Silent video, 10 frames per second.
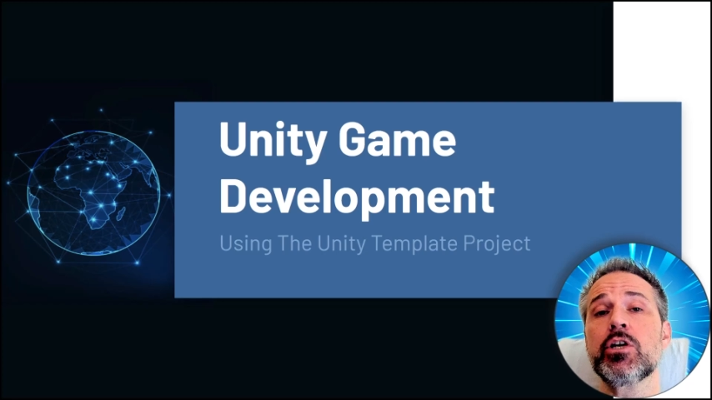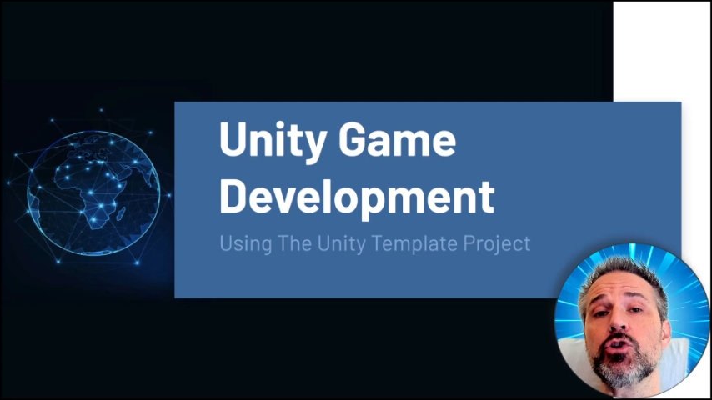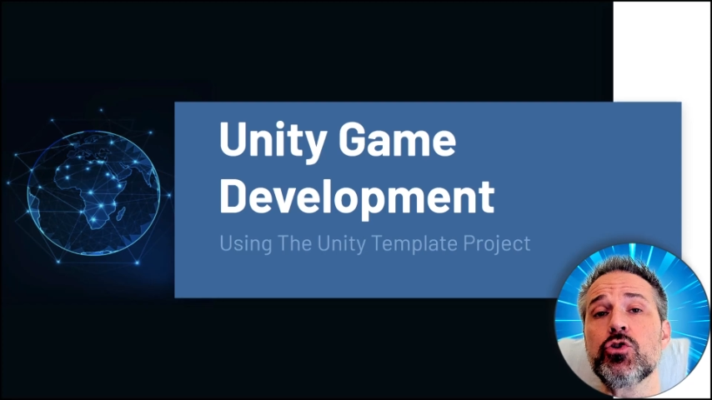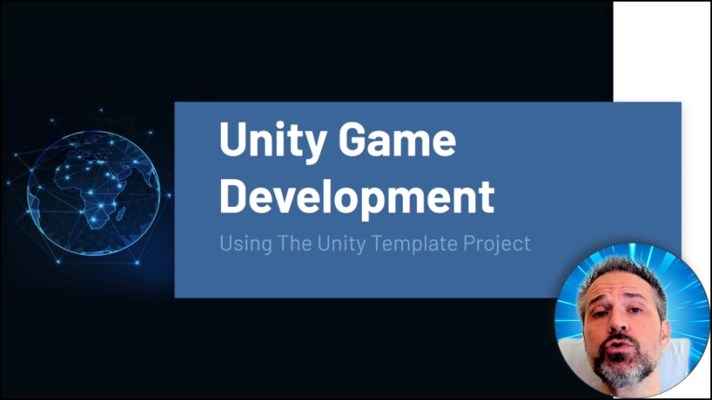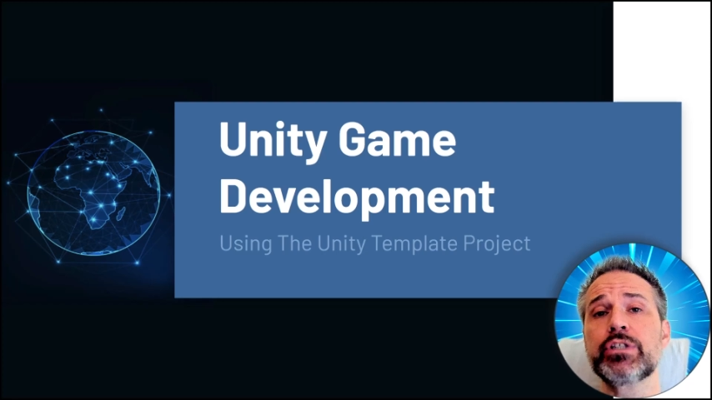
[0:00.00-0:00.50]

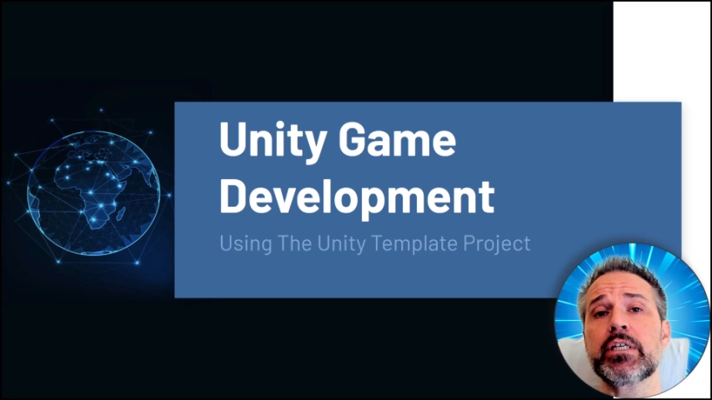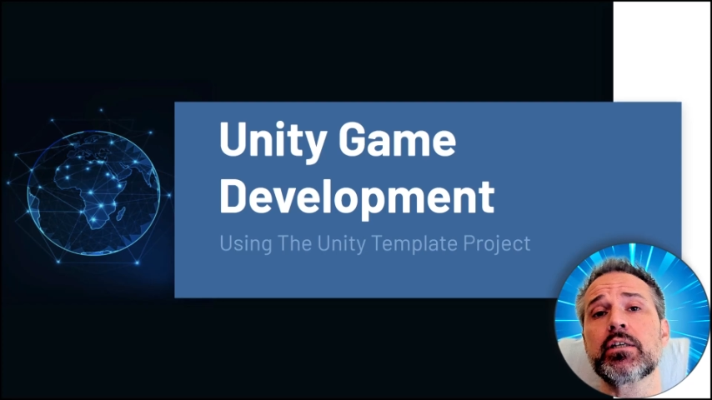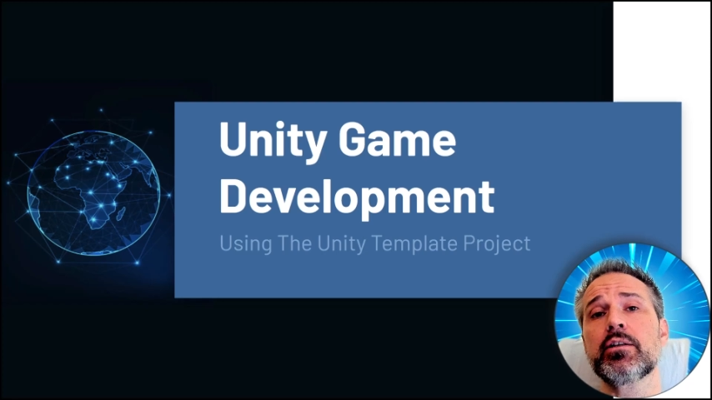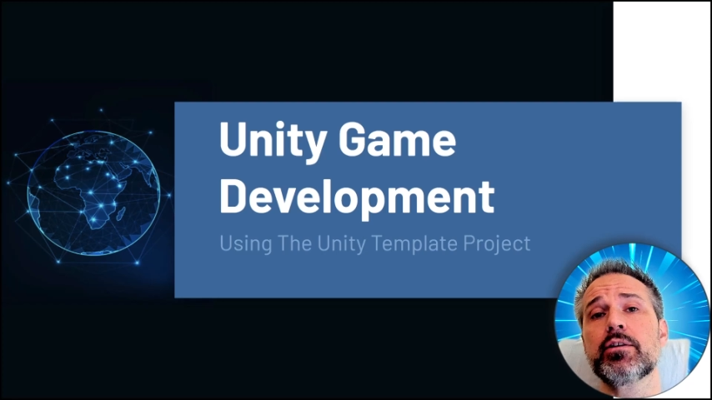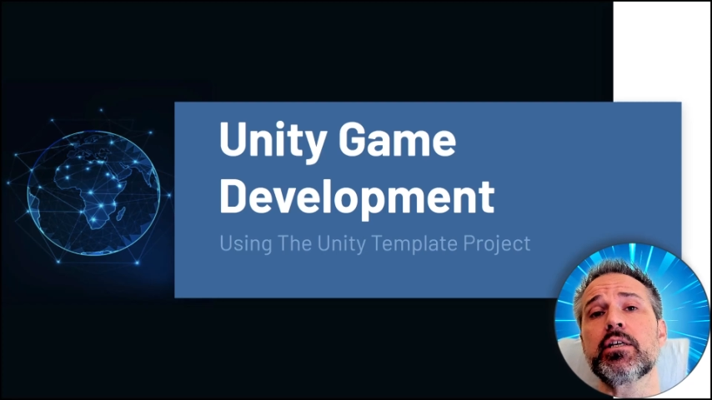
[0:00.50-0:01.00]

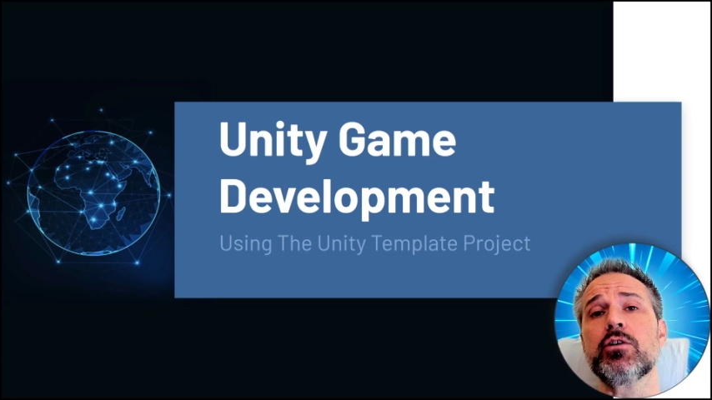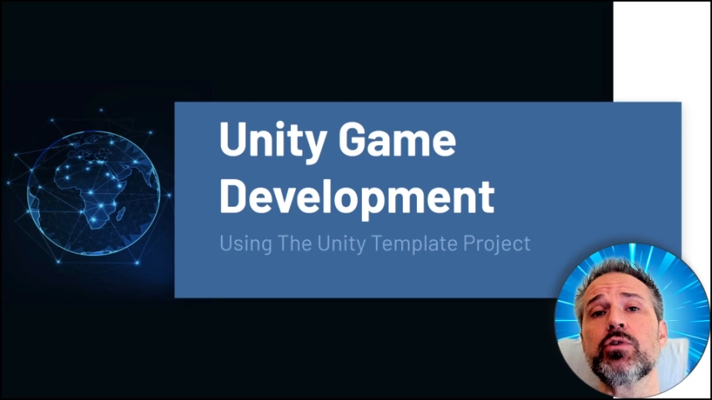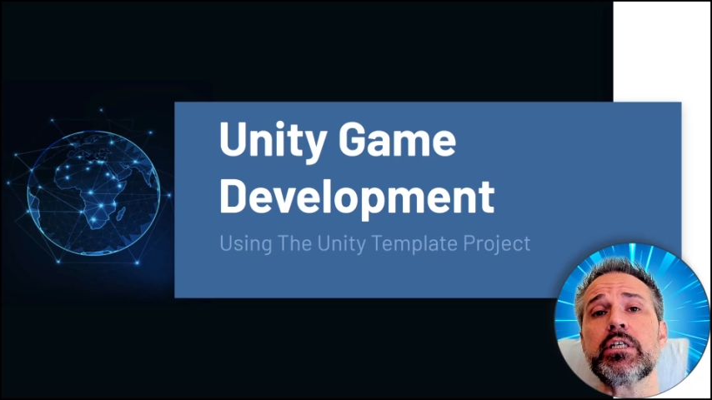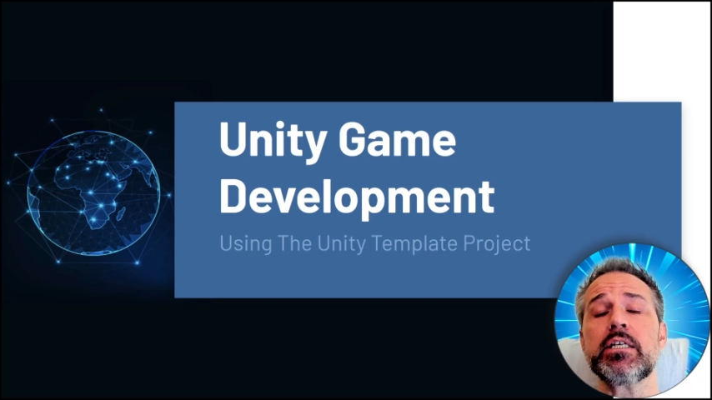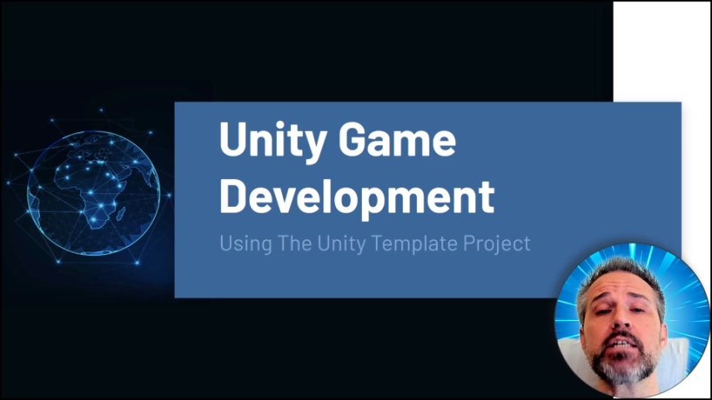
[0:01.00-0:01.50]
using the
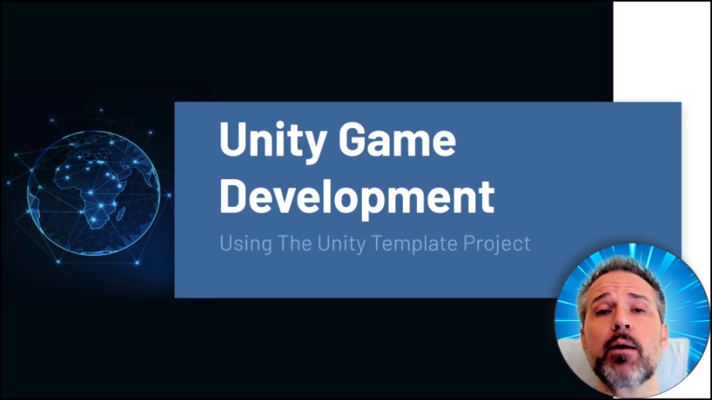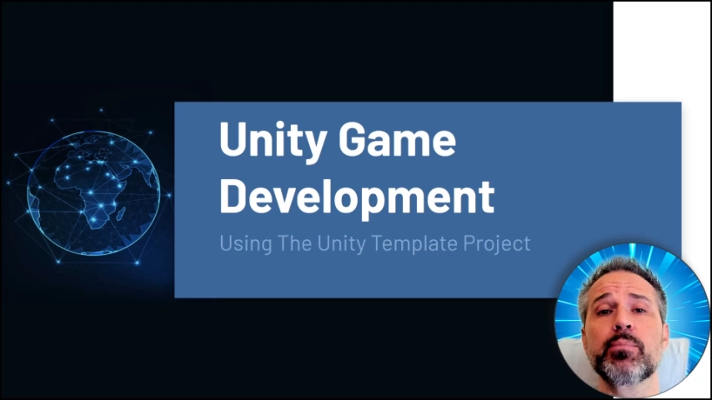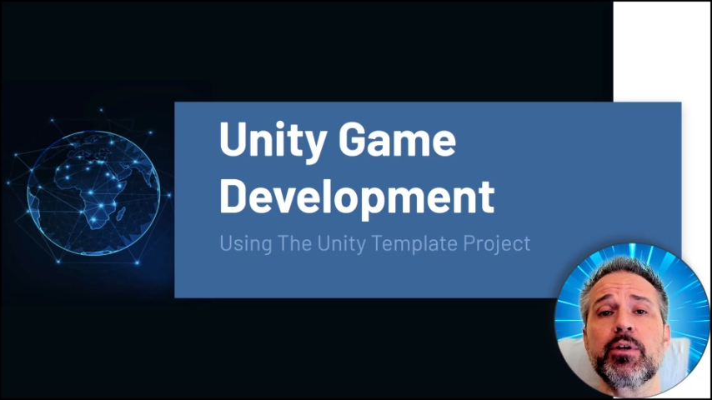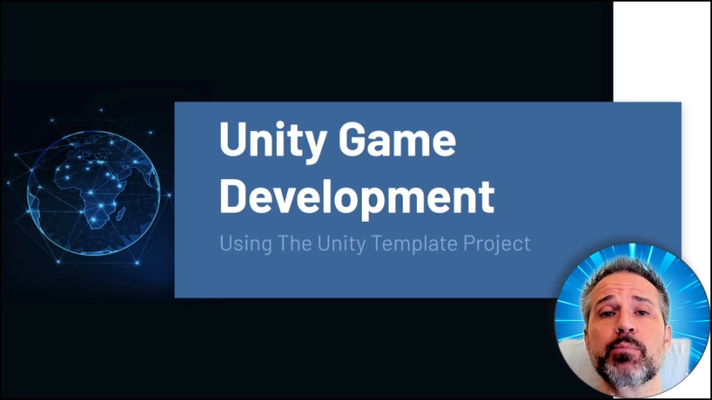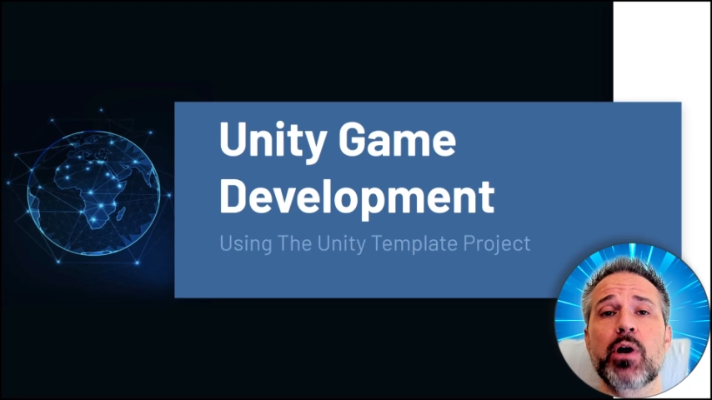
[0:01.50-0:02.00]
Unity
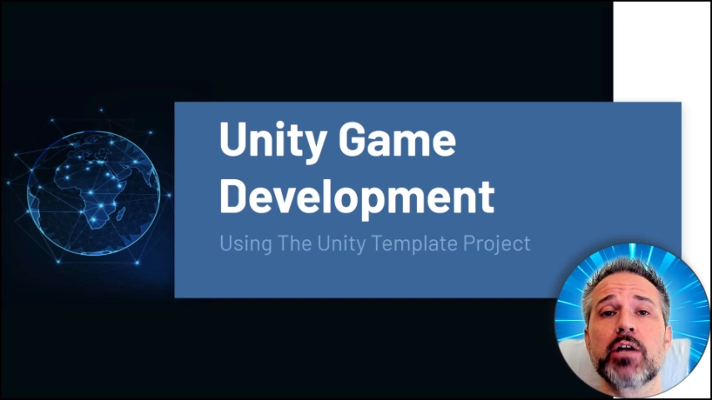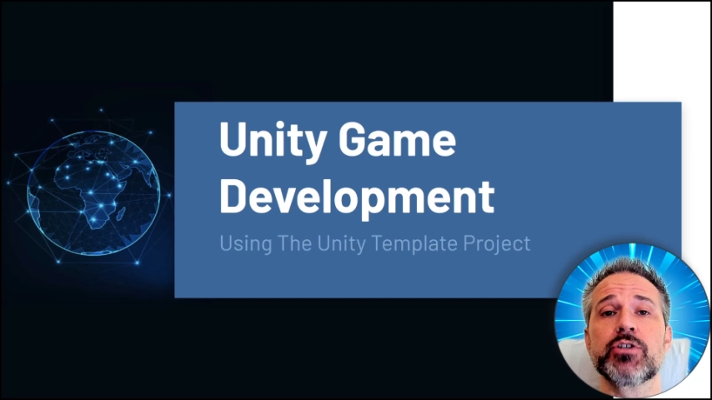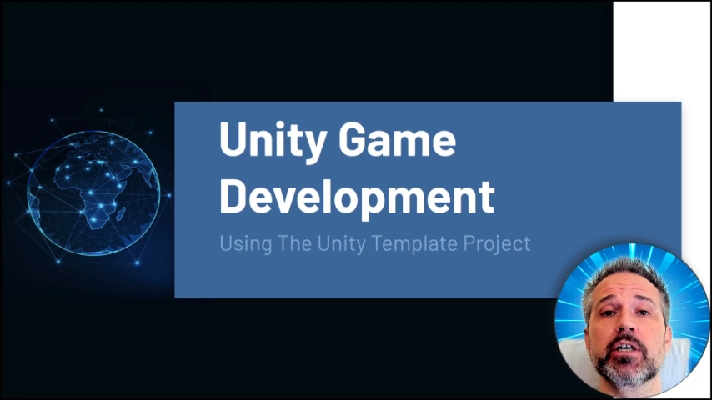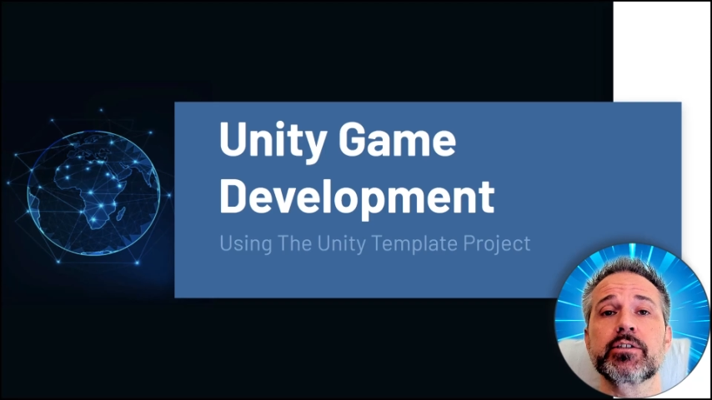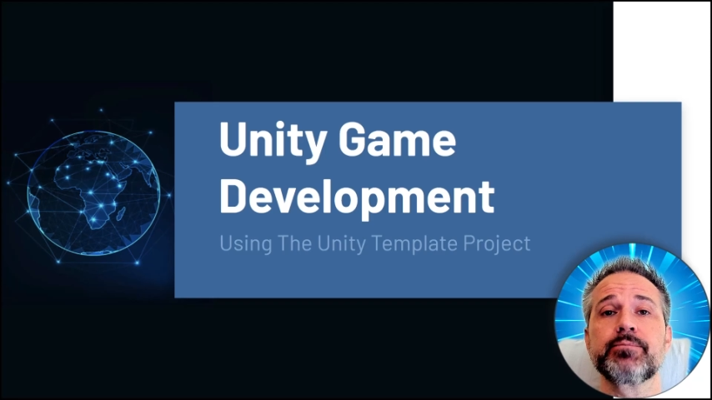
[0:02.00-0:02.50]
Template
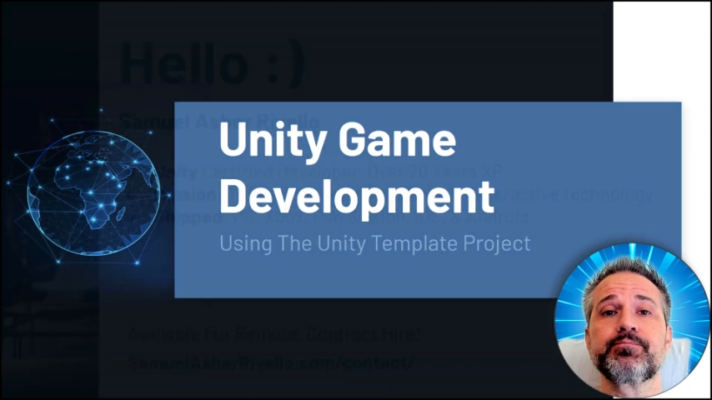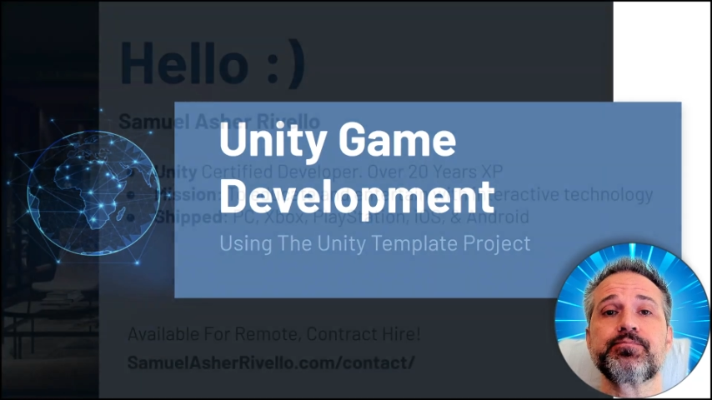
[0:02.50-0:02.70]
Project.